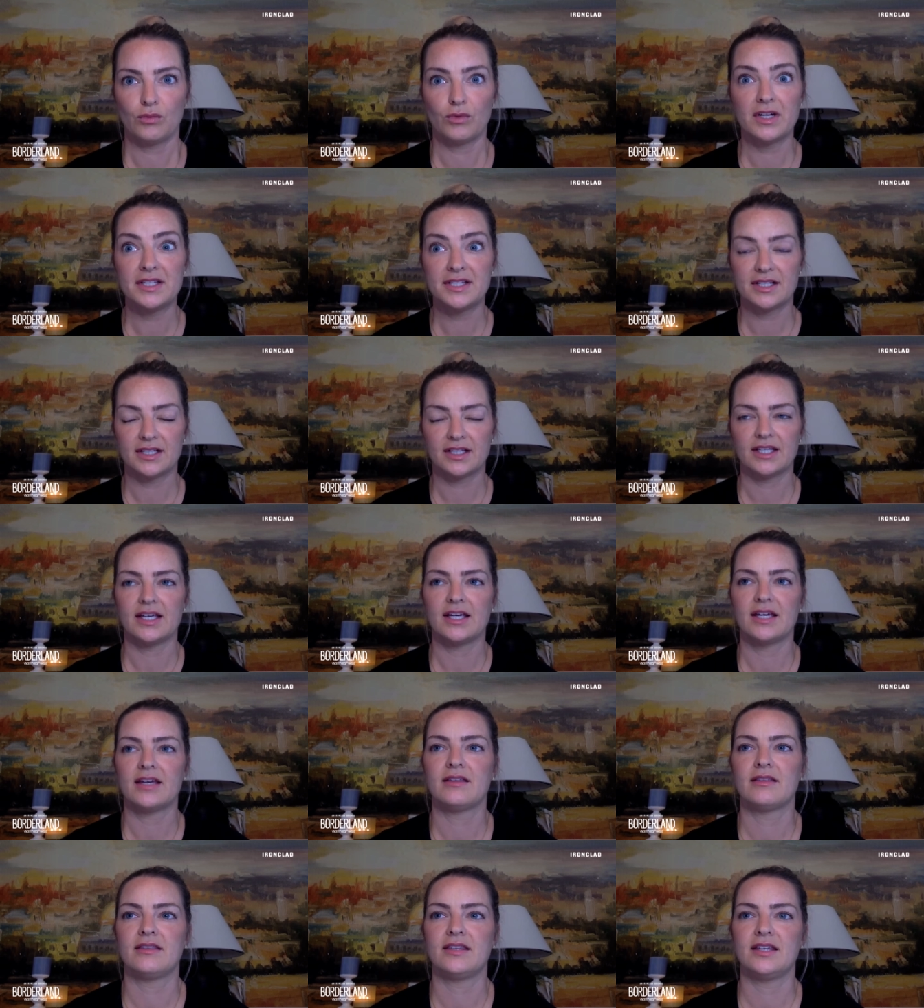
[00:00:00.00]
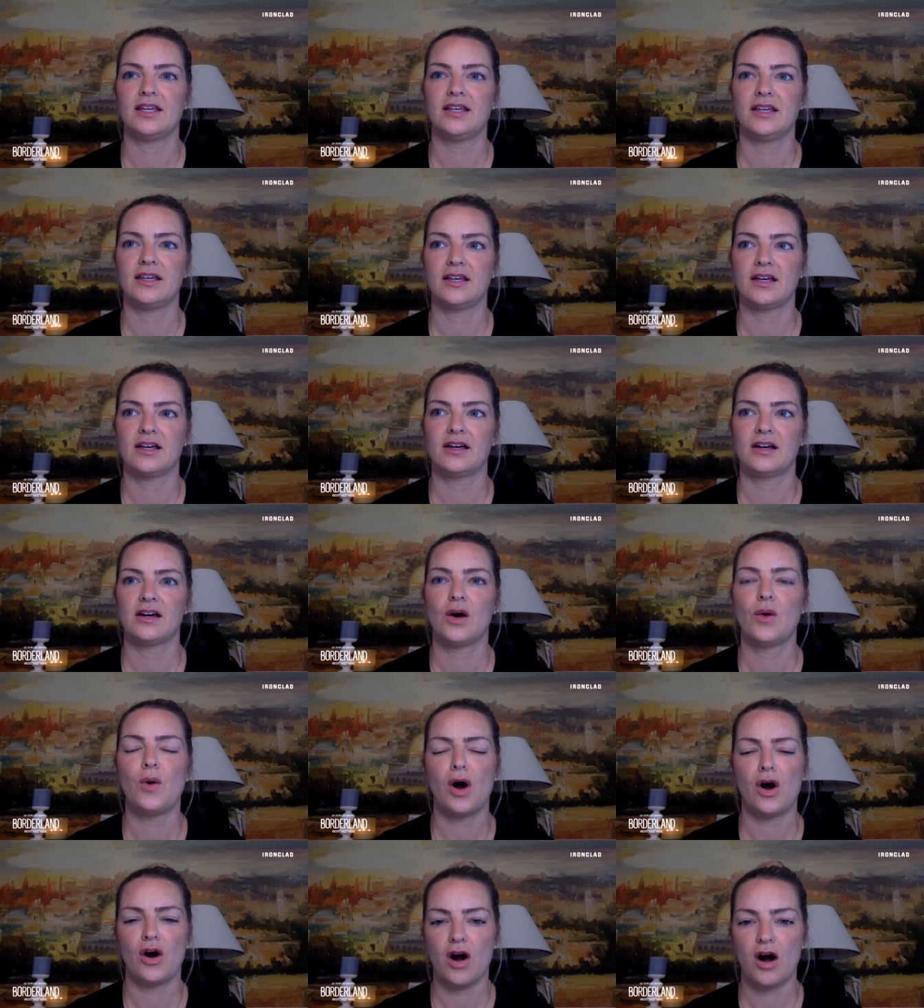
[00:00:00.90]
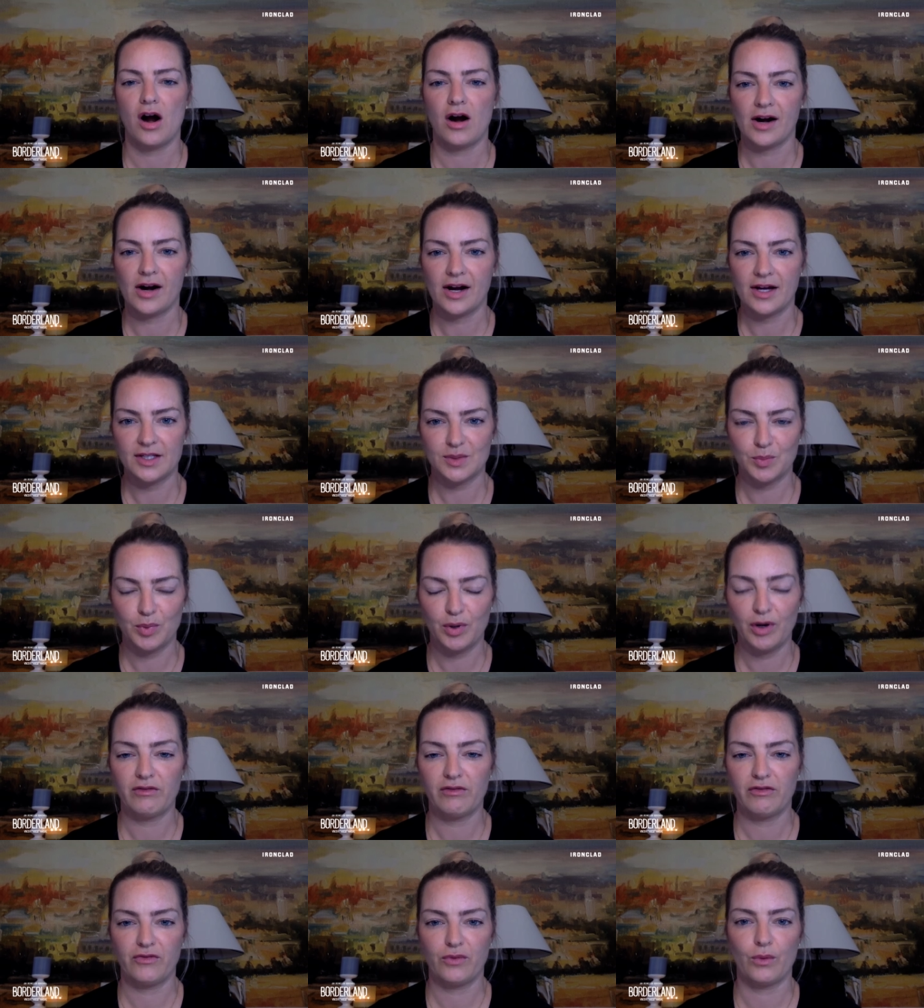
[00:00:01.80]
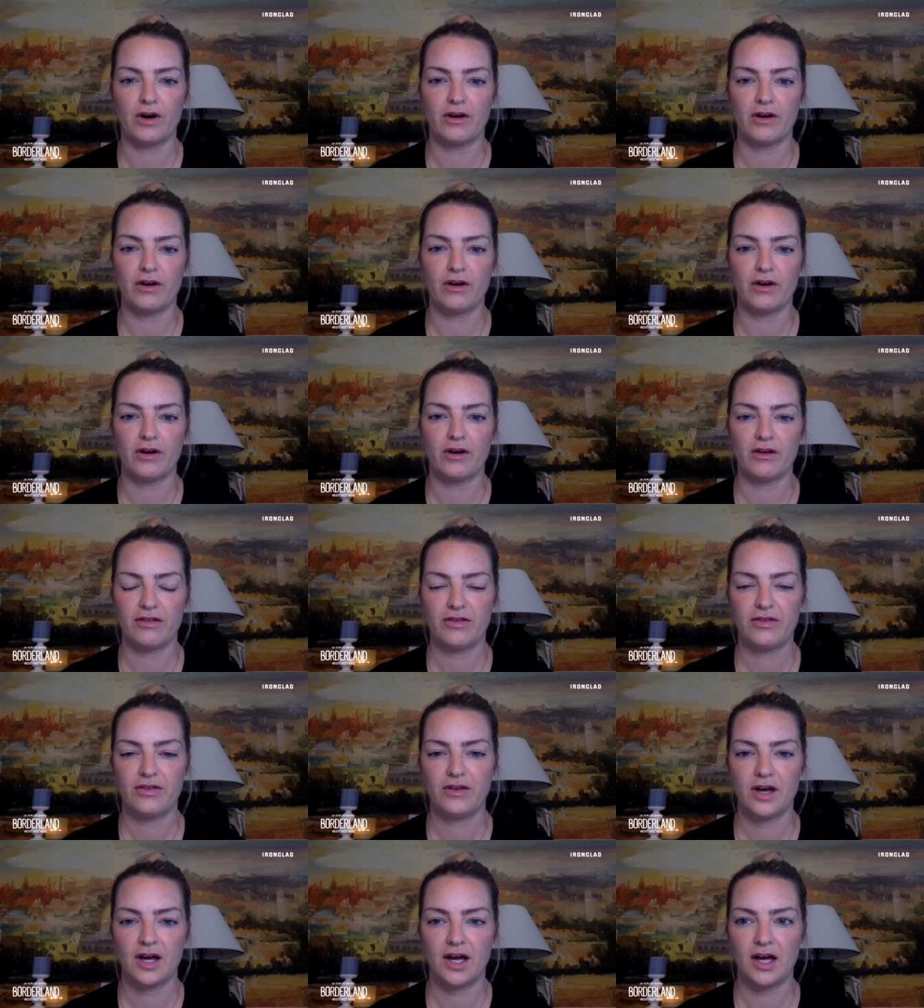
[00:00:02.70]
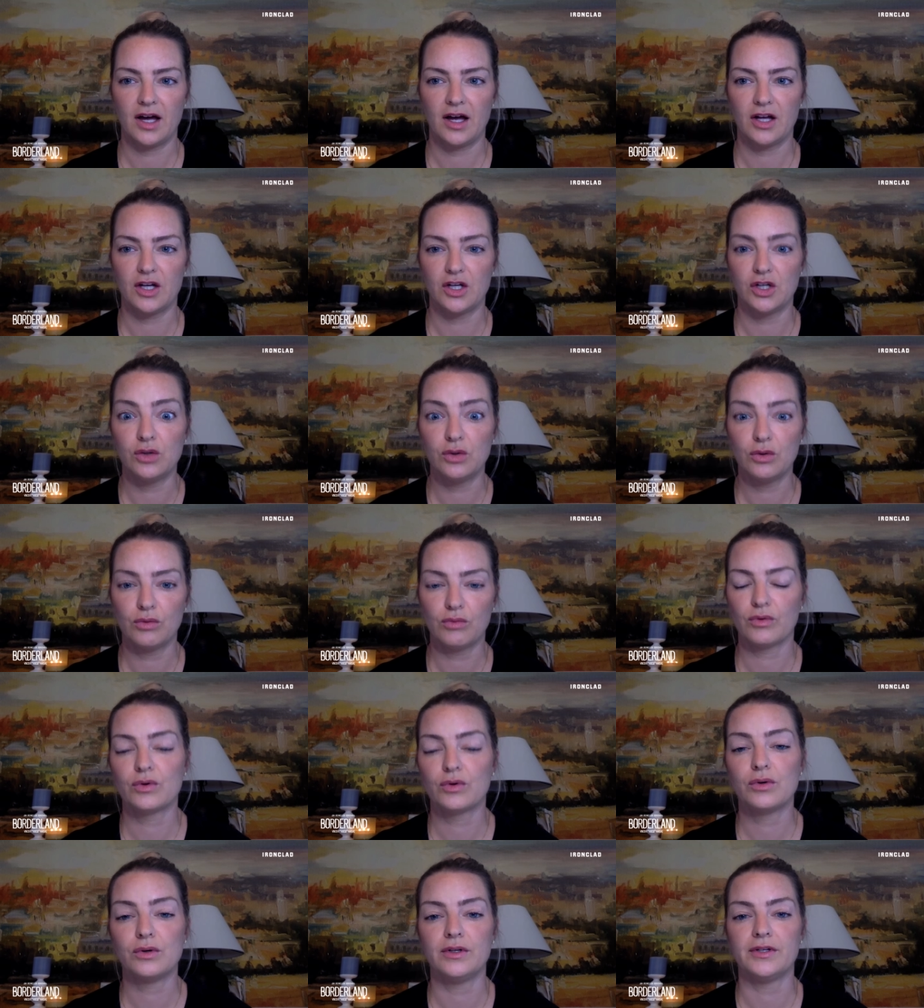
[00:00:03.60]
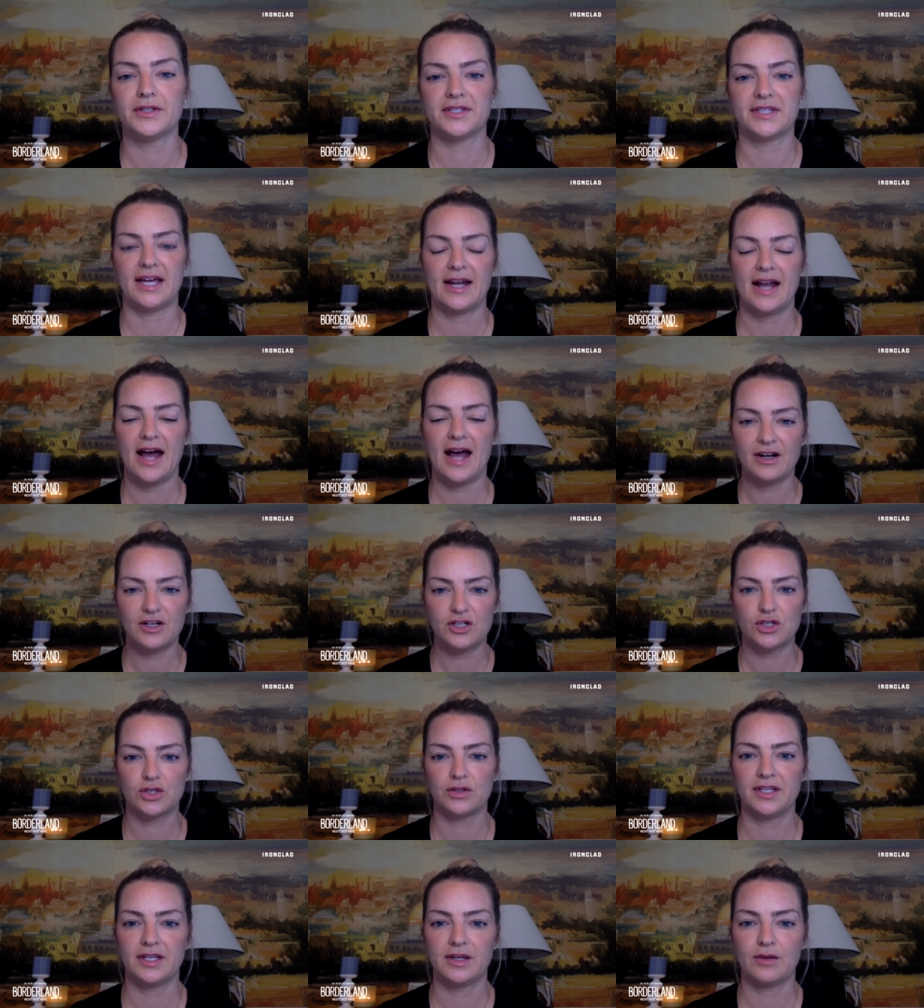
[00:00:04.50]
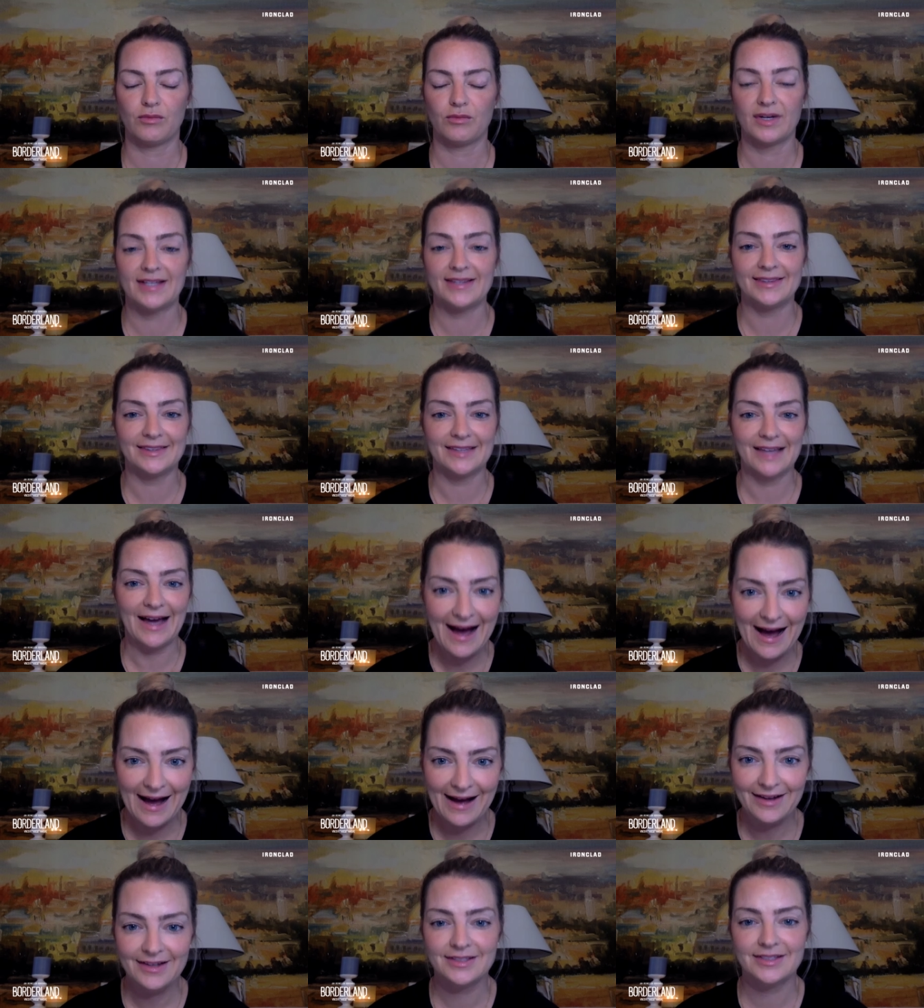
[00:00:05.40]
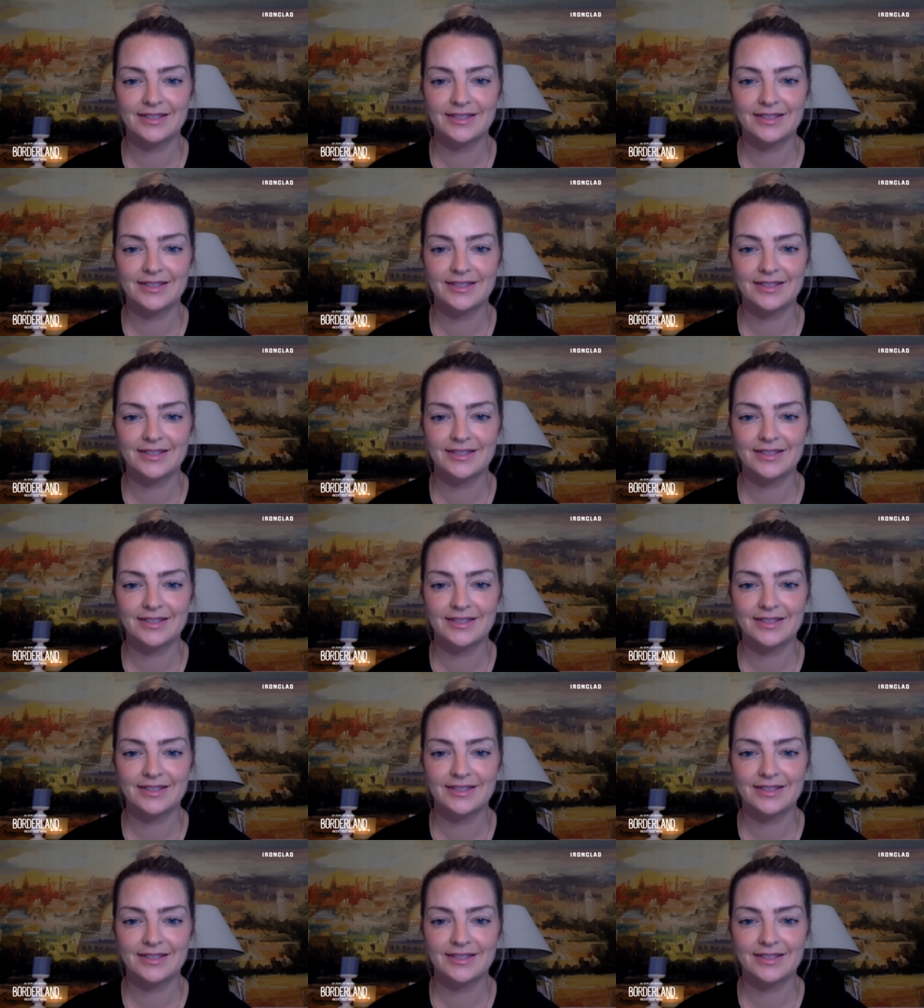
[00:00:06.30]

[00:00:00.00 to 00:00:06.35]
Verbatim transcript: recently the O R R has put forth uh, new rules that actually relax